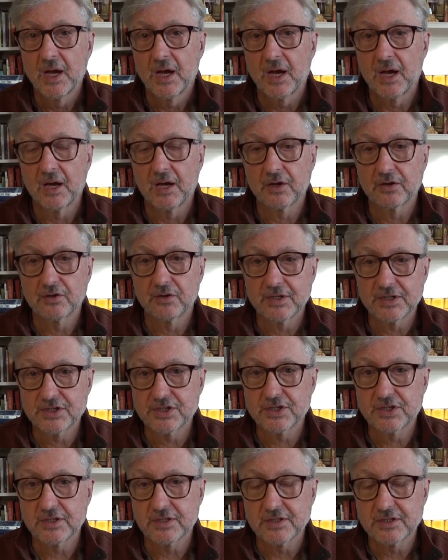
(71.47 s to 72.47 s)

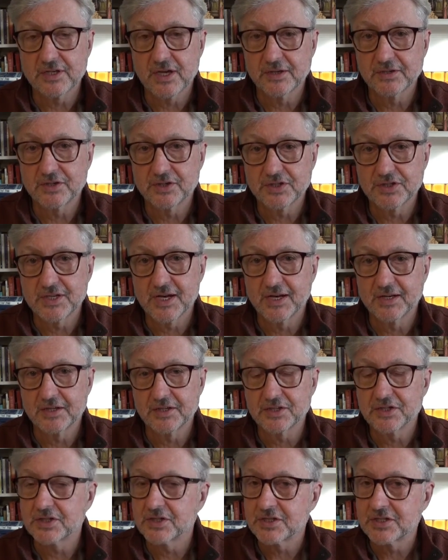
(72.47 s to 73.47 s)
Christians understand
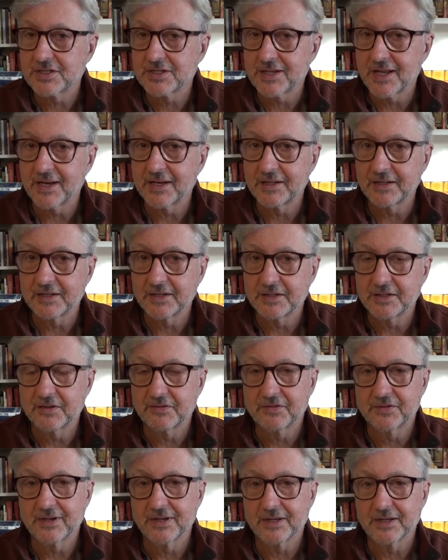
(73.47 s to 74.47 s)
it just slightly
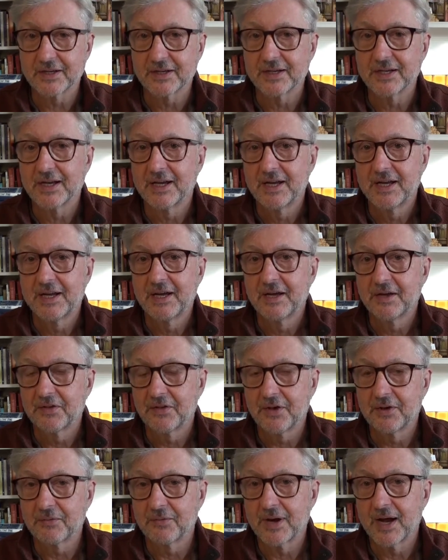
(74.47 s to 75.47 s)
differently,
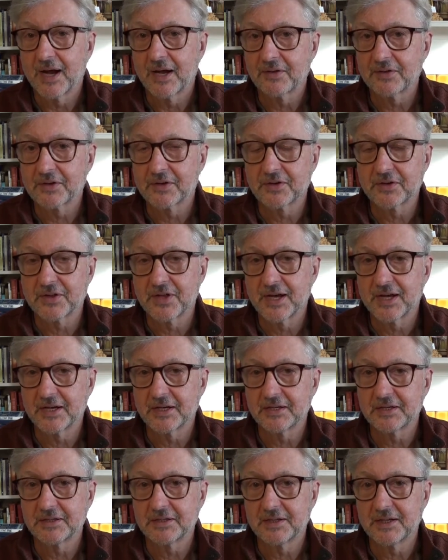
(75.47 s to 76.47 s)
that rather
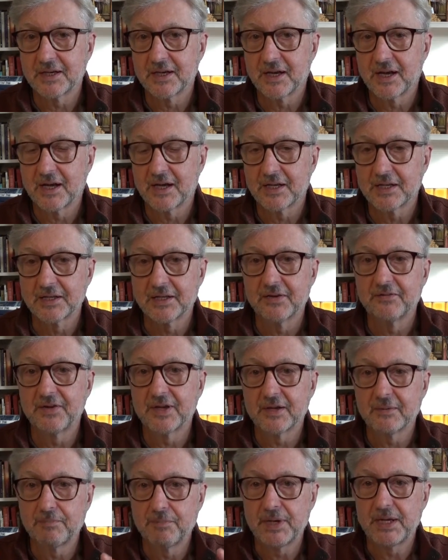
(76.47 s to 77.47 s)
than
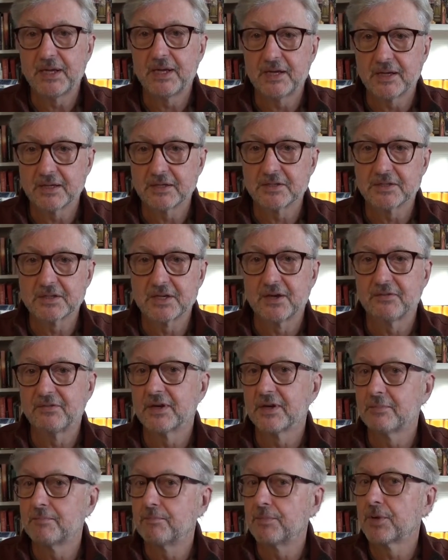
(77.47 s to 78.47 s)
living beings
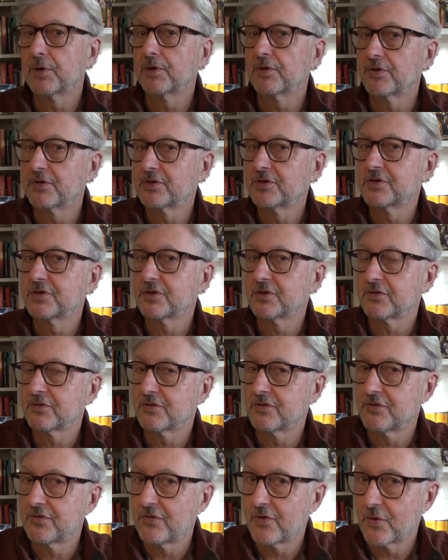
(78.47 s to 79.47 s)
giving birth to the
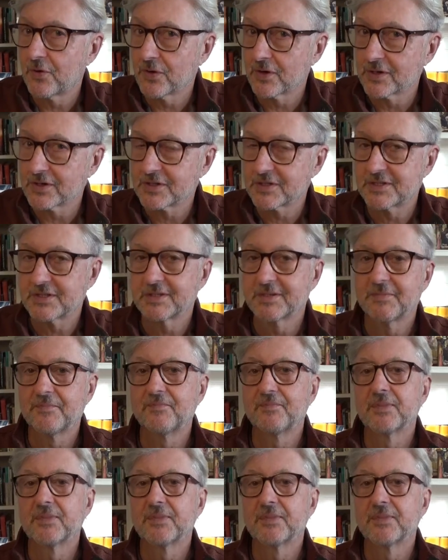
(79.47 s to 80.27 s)
force